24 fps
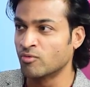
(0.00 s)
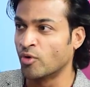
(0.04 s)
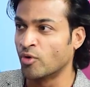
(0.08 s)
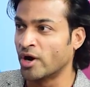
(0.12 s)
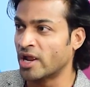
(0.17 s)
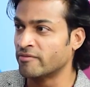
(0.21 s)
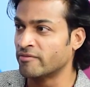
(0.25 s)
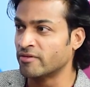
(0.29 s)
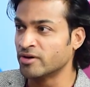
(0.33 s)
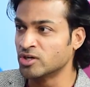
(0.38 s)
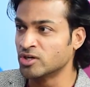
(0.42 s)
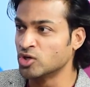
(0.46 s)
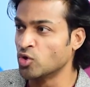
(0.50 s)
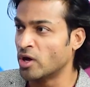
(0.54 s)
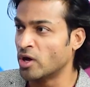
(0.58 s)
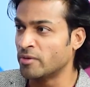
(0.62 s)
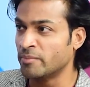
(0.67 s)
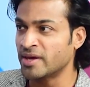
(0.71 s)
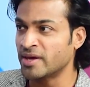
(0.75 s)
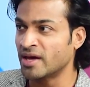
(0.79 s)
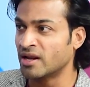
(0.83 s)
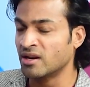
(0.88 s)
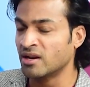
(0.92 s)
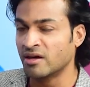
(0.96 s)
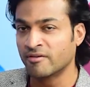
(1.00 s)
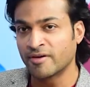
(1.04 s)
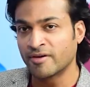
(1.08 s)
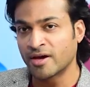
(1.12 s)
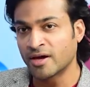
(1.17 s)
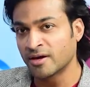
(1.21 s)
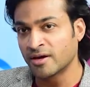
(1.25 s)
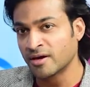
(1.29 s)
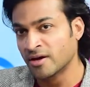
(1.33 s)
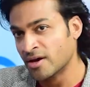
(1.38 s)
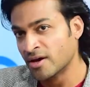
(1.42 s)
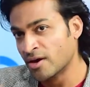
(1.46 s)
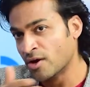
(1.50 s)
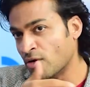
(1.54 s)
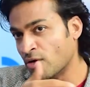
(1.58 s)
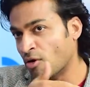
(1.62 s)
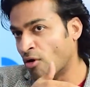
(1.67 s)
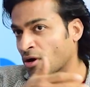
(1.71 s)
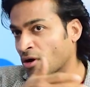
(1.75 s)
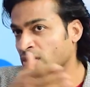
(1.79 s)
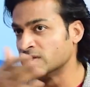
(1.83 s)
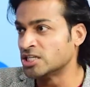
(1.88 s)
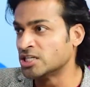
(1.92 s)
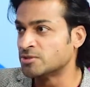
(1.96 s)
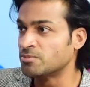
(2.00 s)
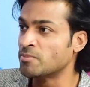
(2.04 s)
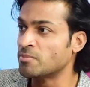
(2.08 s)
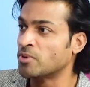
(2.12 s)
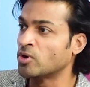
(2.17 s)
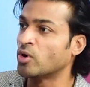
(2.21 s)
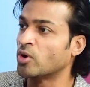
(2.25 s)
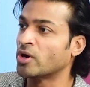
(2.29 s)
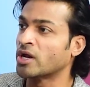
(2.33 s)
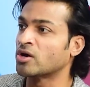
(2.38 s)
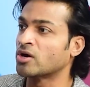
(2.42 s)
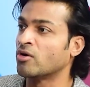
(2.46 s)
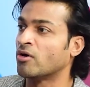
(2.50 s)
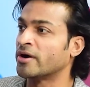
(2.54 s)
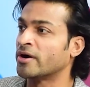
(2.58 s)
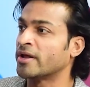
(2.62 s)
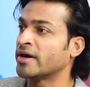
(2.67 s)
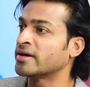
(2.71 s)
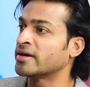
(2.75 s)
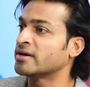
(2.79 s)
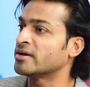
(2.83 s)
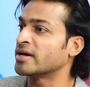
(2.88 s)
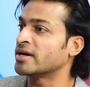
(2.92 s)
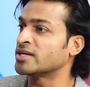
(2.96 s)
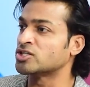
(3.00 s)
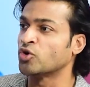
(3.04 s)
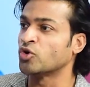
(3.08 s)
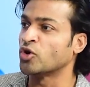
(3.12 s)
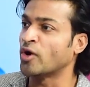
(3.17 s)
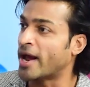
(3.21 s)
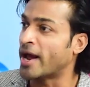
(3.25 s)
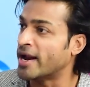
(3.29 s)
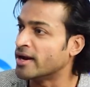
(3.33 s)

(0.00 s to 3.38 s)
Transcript: Whatever you and me are living, all these people who are recording, is going to